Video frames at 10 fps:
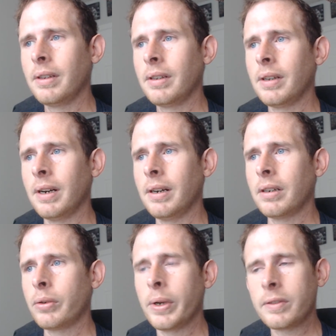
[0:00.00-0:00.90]
Uh,
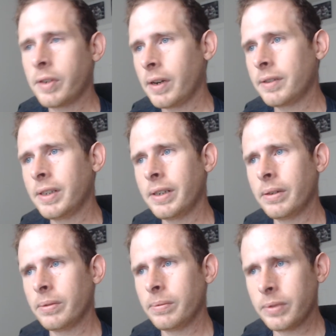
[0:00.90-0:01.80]
Quentin
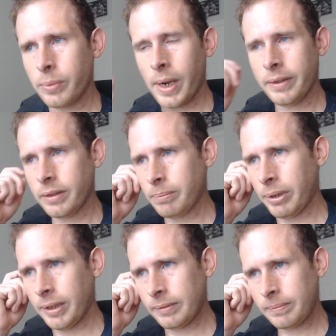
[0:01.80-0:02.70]
Tarantino directed, but